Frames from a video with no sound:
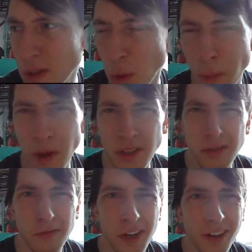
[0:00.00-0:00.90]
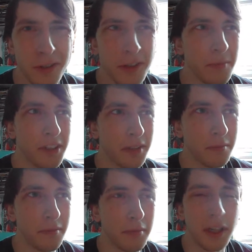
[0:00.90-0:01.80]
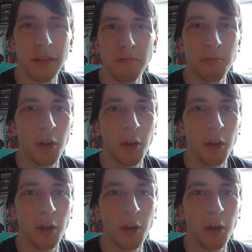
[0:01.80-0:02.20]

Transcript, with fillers: quarter past three or something. But